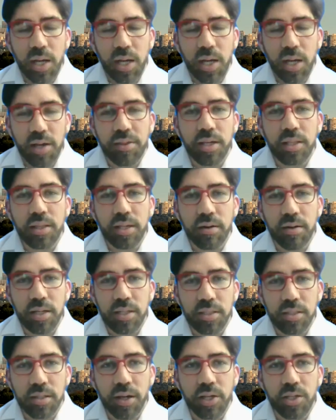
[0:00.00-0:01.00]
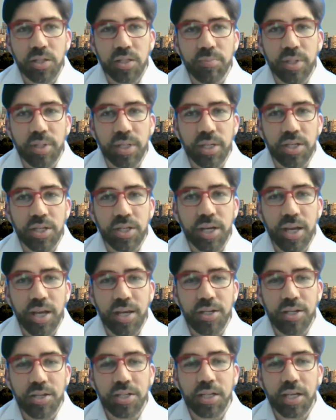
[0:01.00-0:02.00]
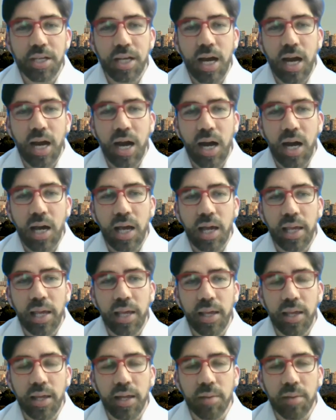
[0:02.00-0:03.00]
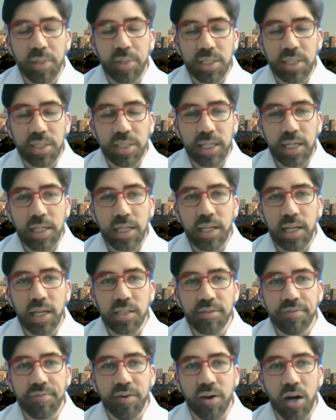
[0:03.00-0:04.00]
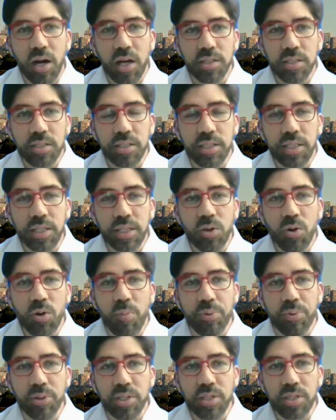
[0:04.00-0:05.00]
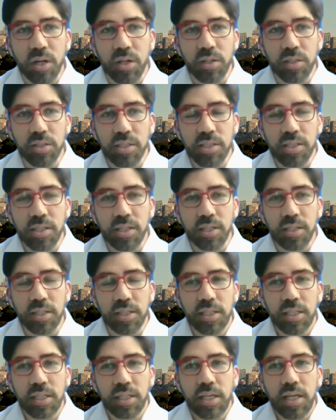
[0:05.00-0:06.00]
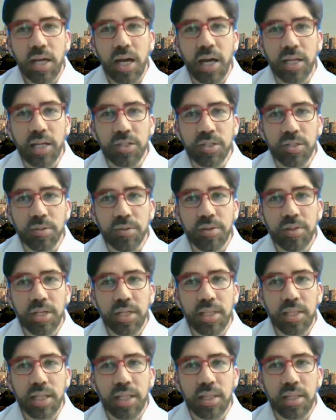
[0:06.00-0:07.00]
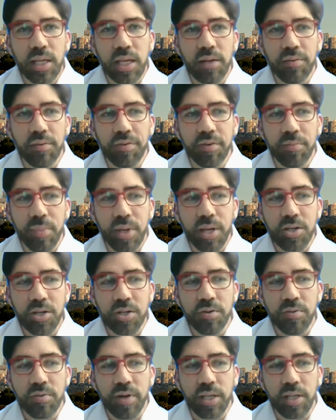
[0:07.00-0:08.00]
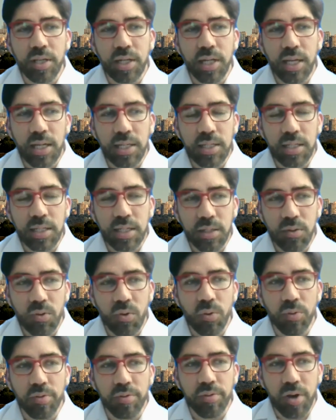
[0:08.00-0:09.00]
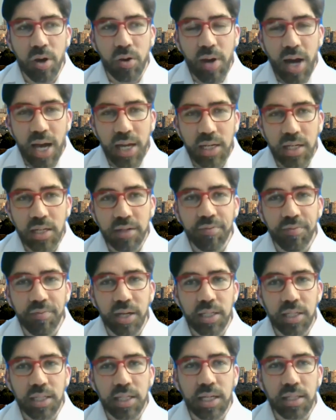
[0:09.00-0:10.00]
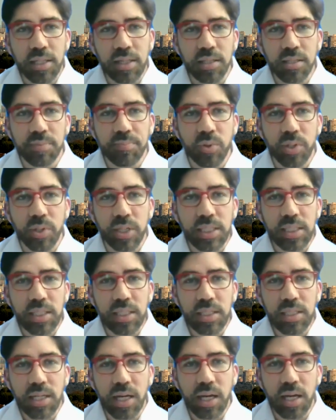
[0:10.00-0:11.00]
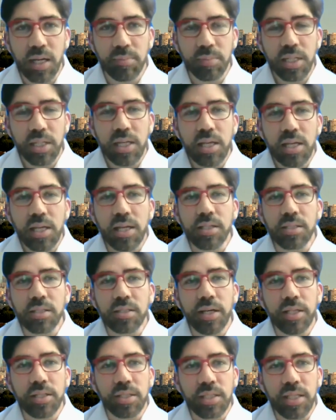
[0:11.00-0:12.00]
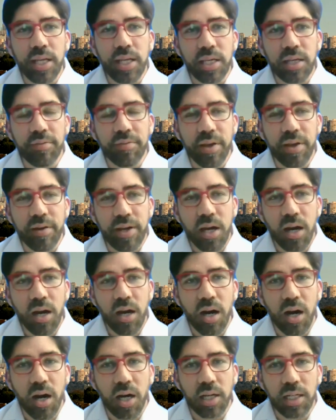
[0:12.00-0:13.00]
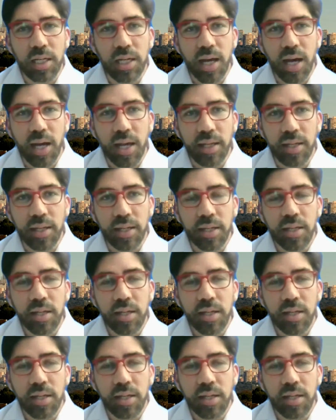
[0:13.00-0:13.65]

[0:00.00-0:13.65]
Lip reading: think there is going to be a change, particularly as far as the corporates are concerned. I do think that the information regulator, although underfunded at this point in time, is going to take a very hard line